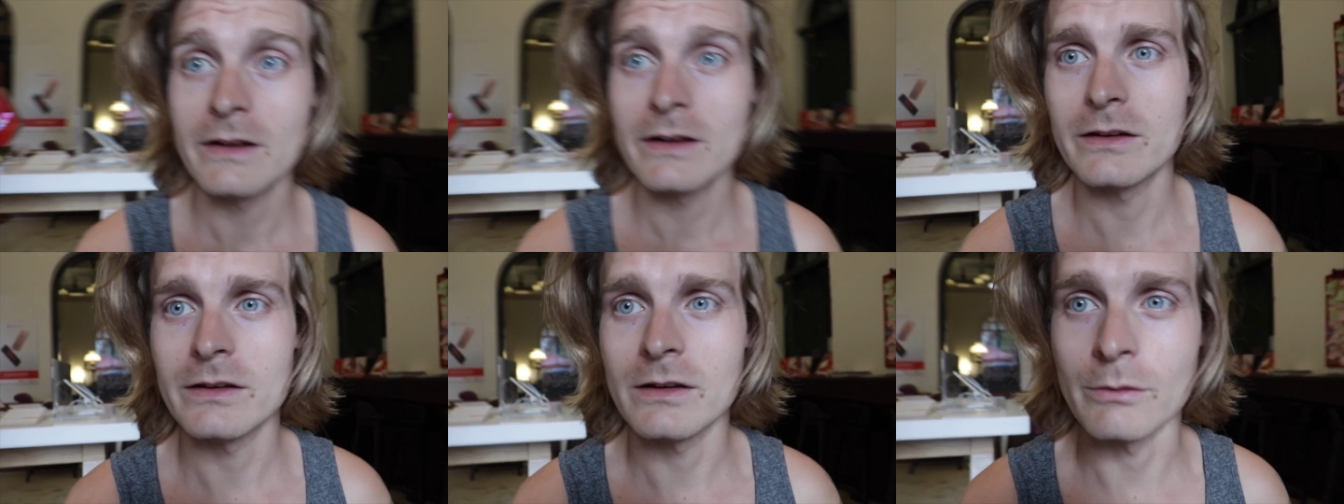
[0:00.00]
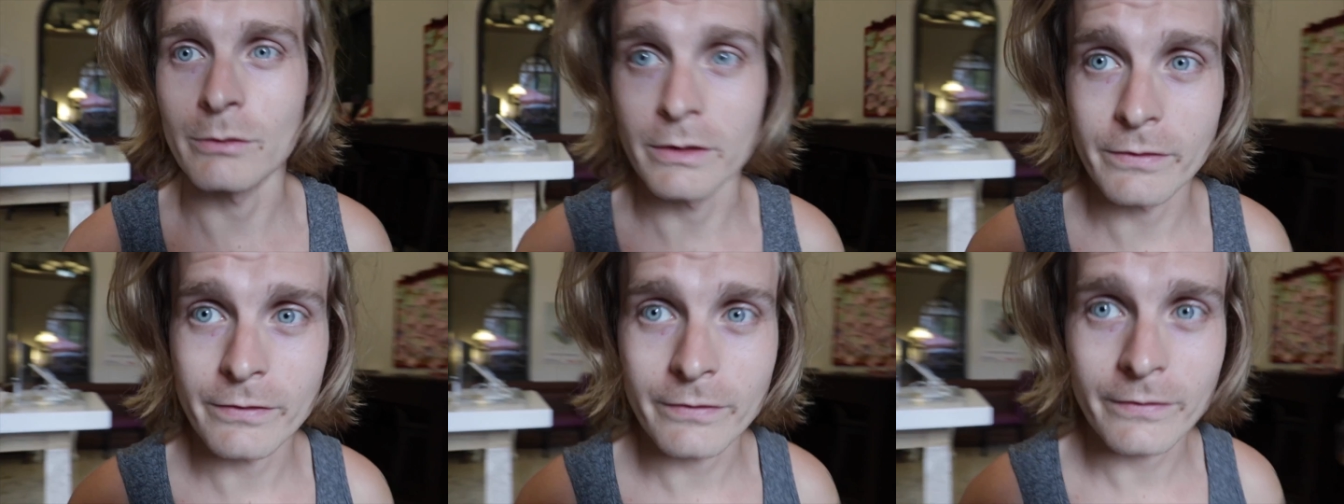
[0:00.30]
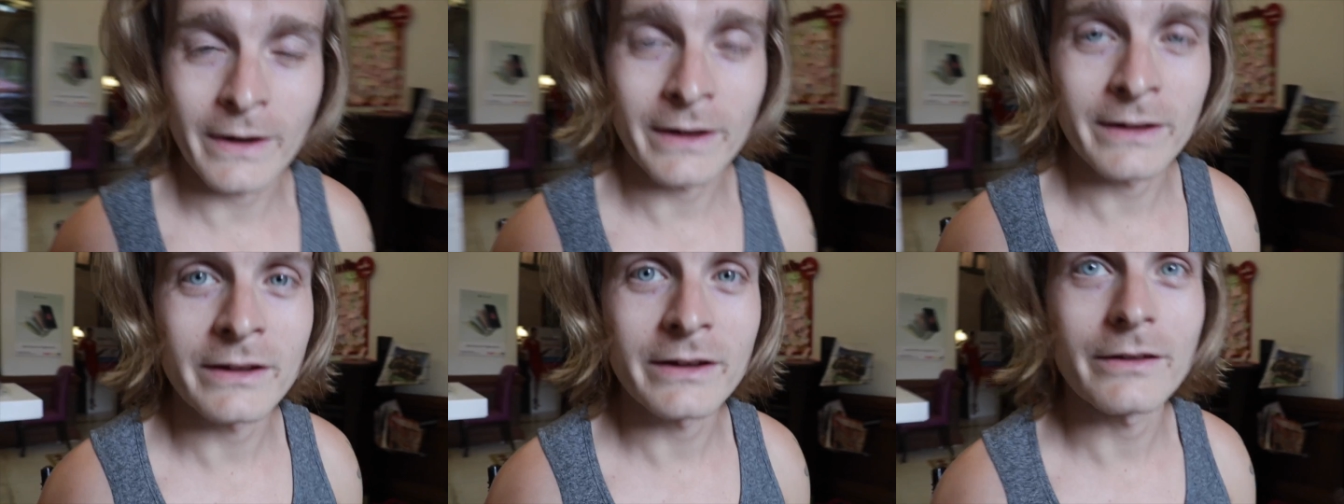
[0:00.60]
So we
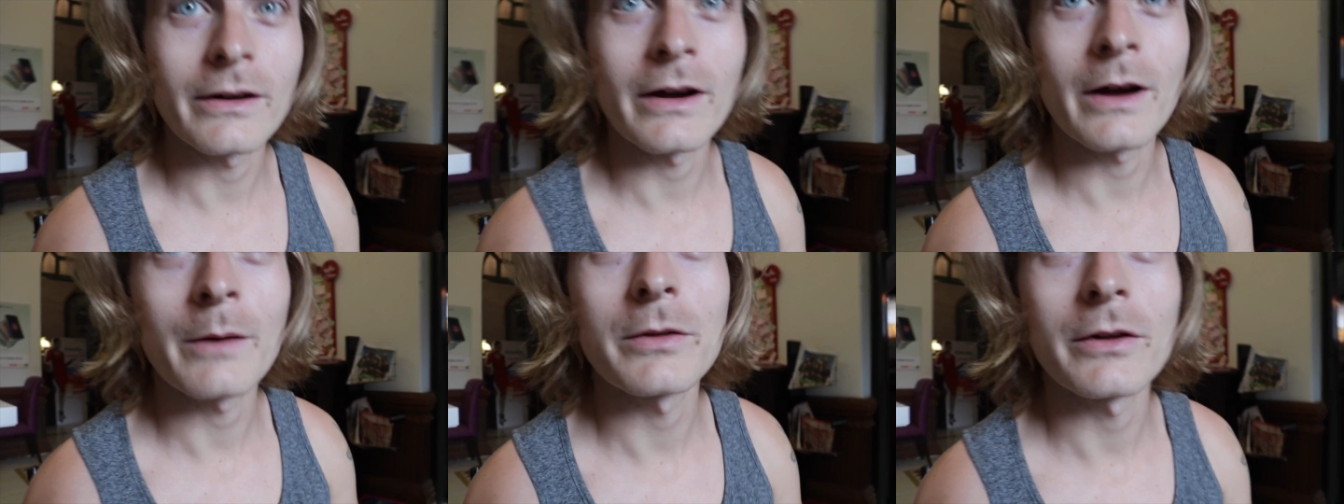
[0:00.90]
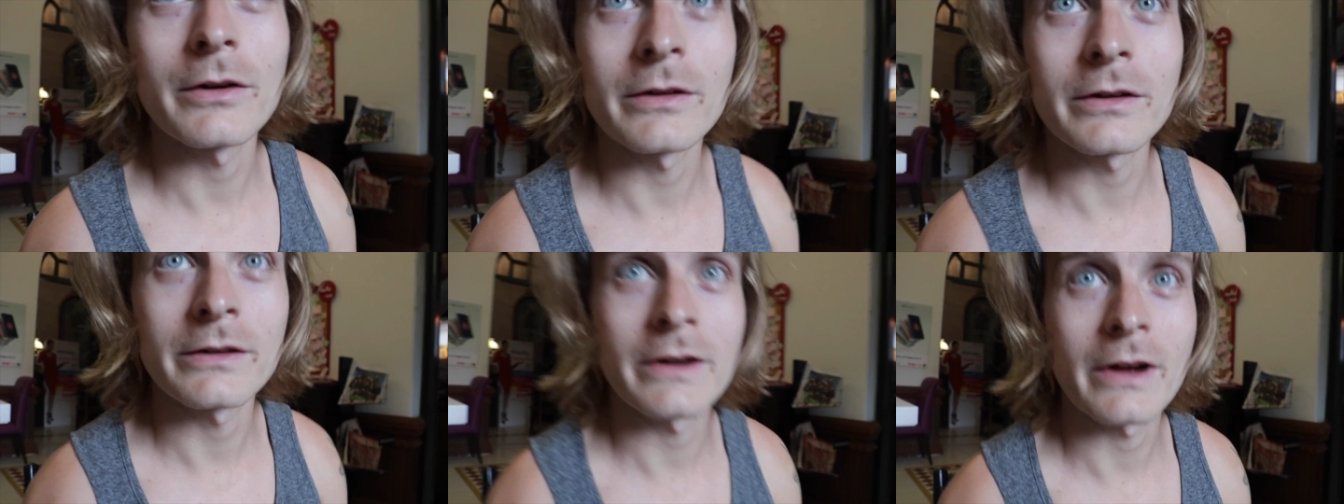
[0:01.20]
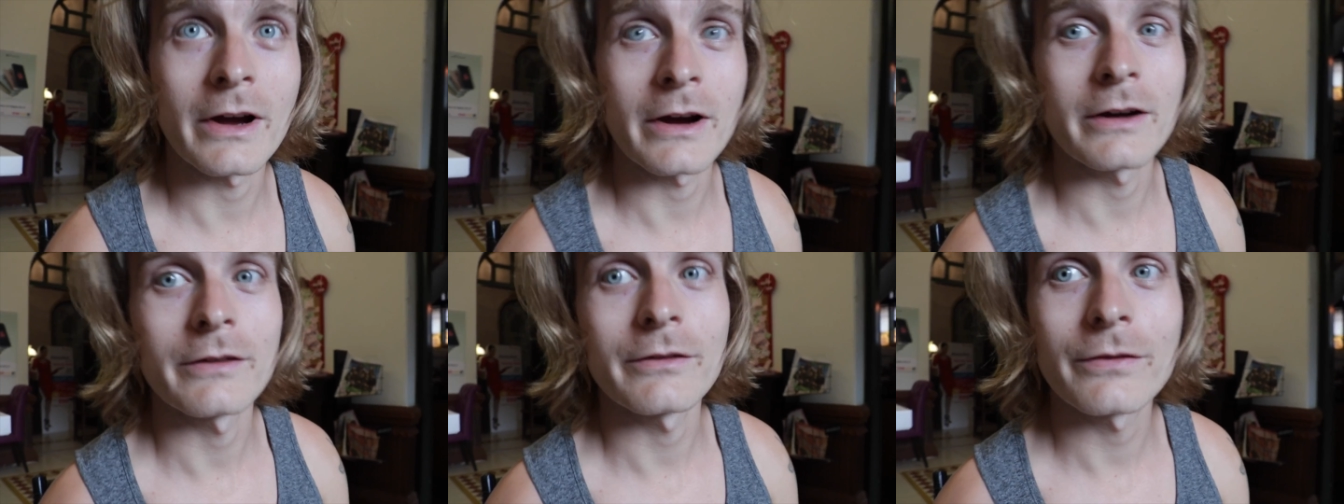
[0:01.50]
finally
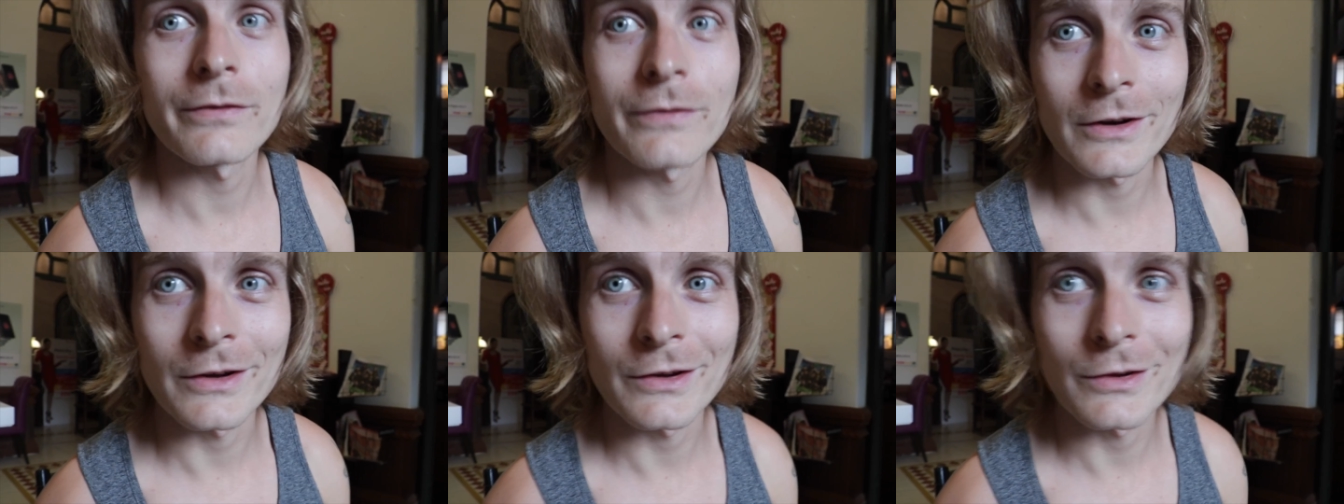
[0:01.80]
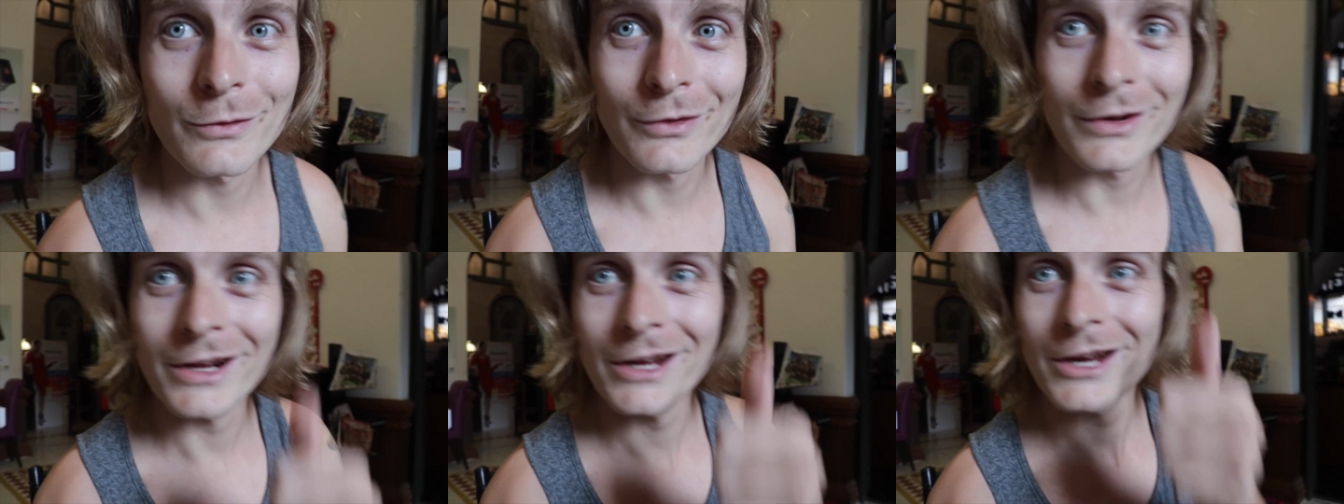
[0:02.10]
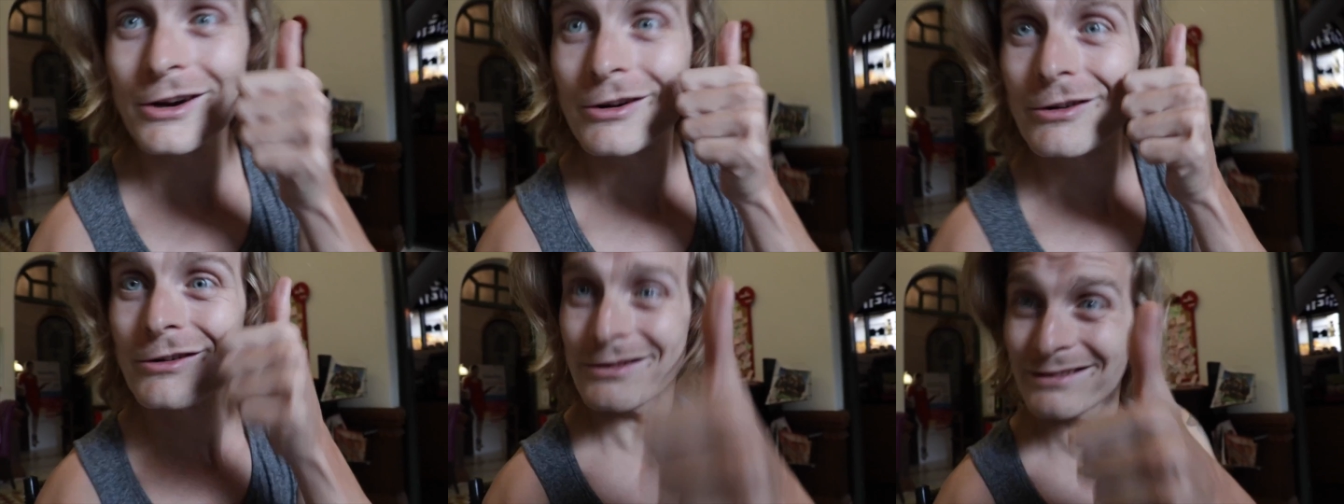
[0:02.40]
uploaded our first
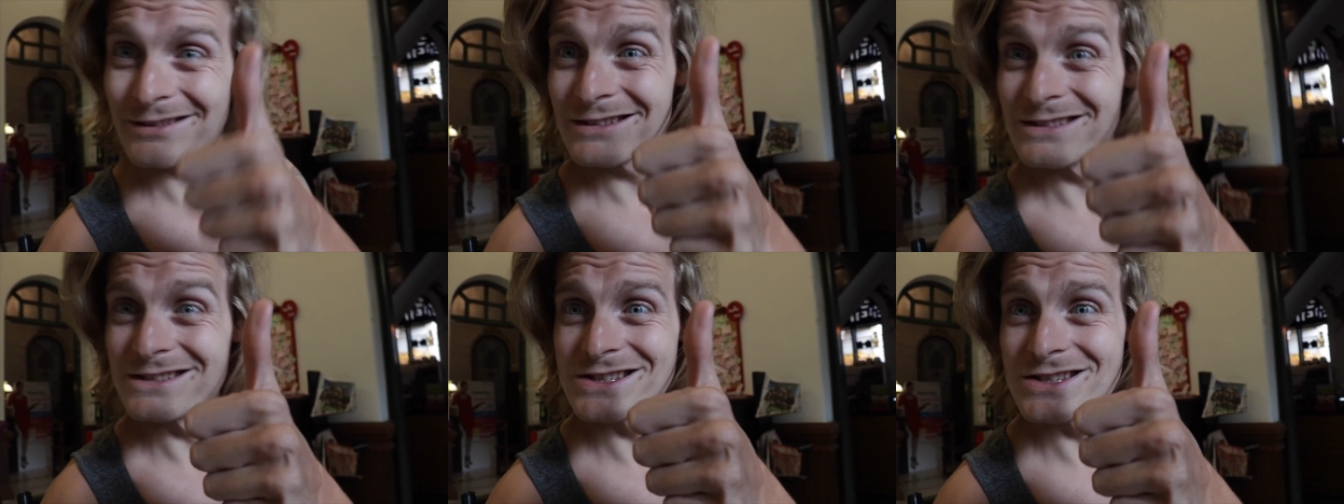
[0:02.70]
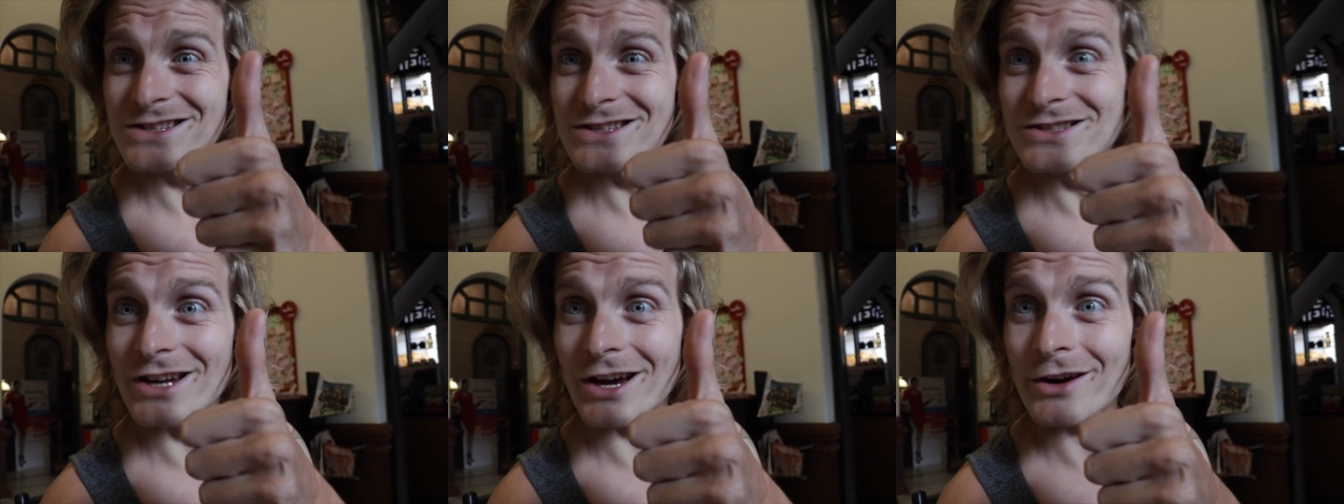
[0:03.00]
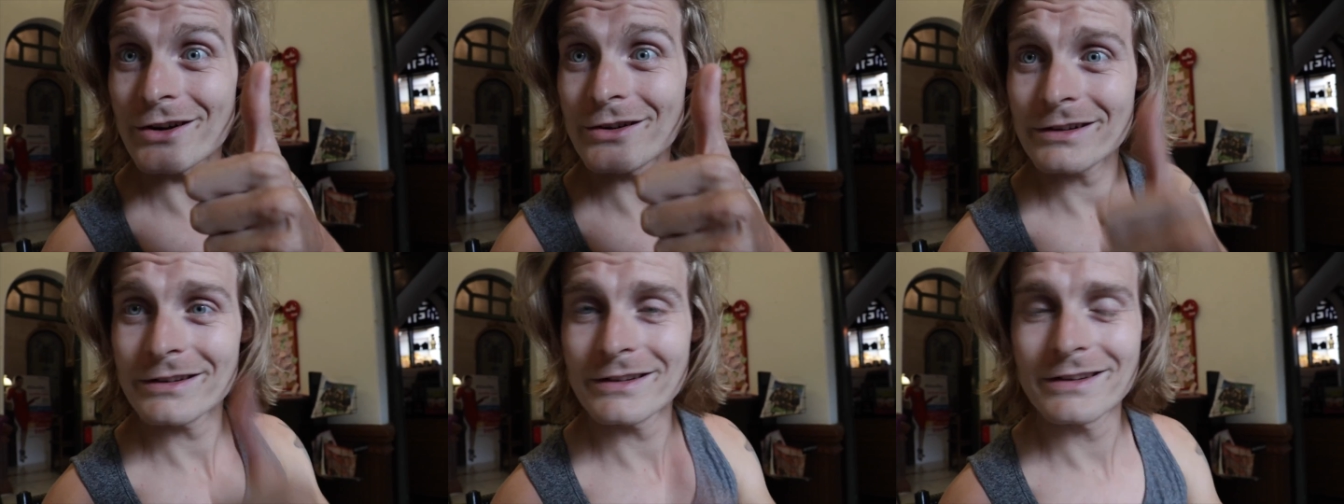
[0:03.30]
video,
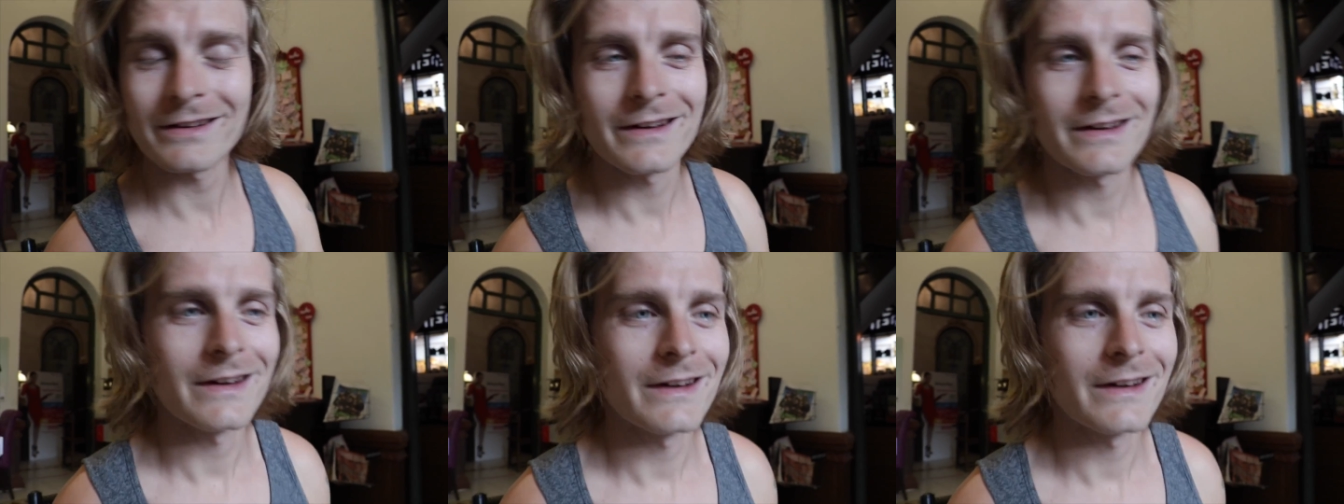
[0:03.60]
stoked.